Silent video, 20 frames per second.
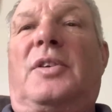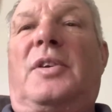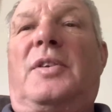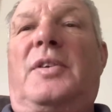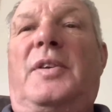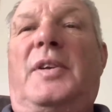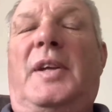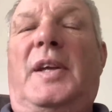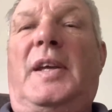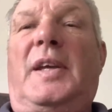
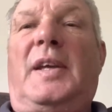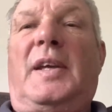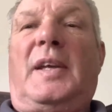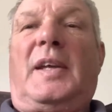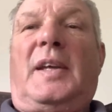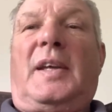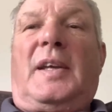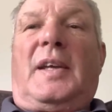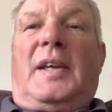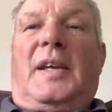And
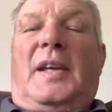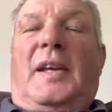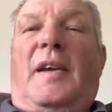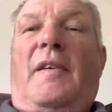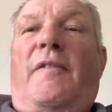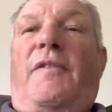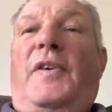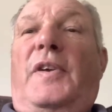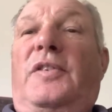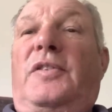
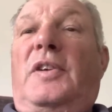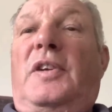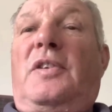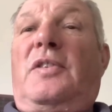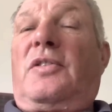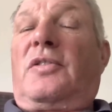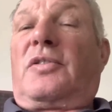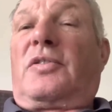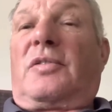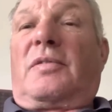
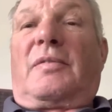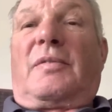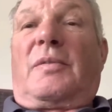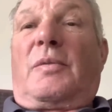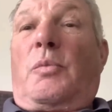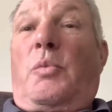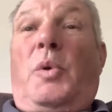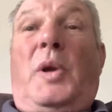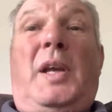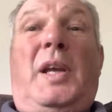fishing's
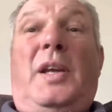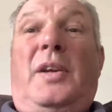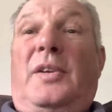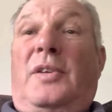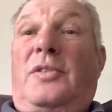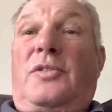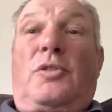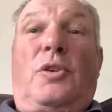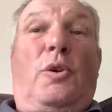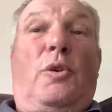weird
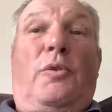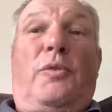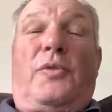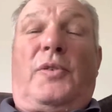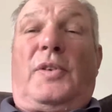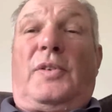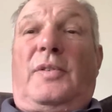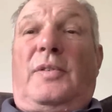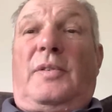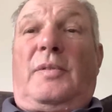and
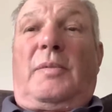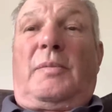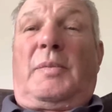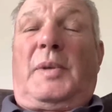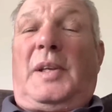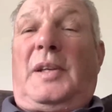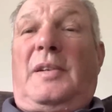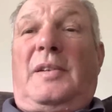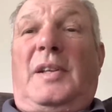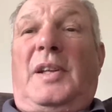tough,
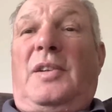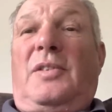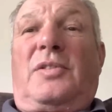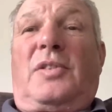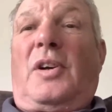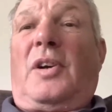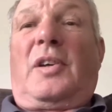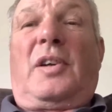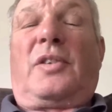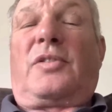but
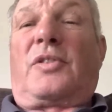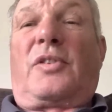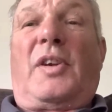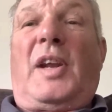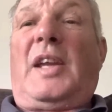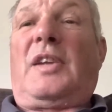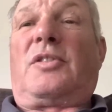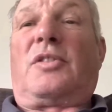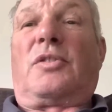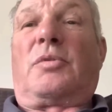it's
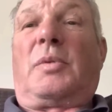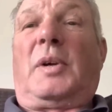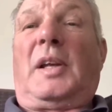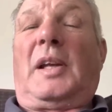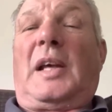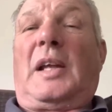great as well.